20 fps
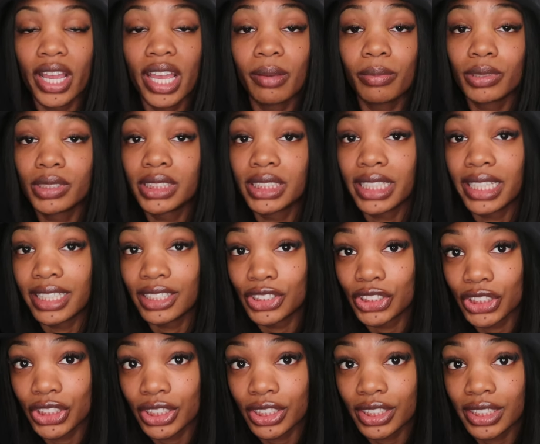We're able to
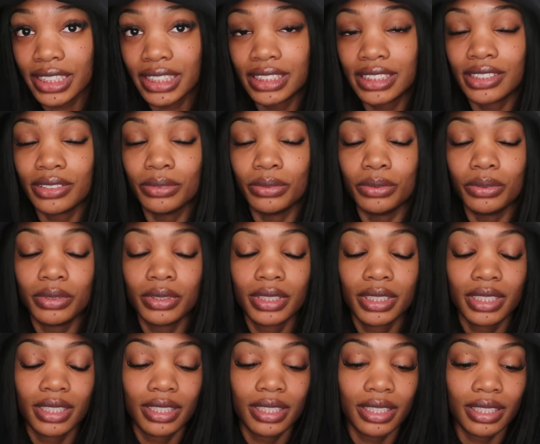enter into
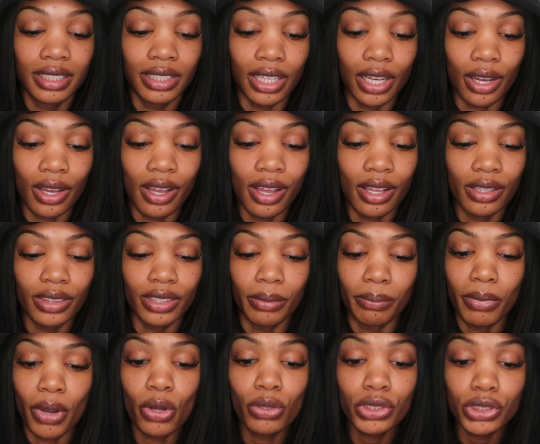the,
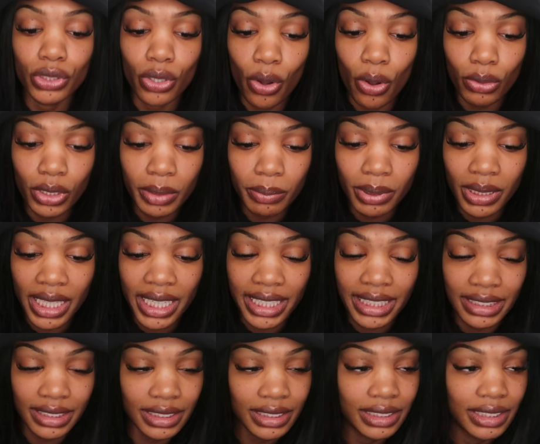the most holy
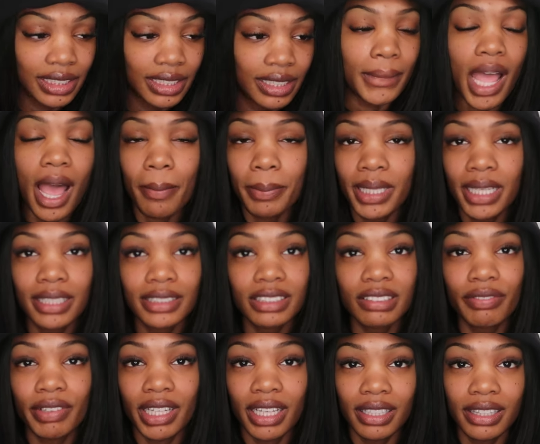place, not
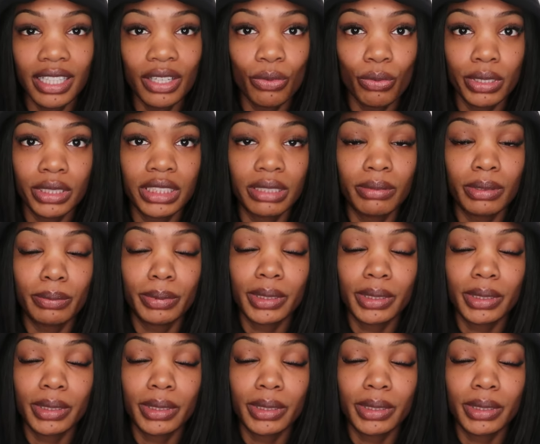because of anything we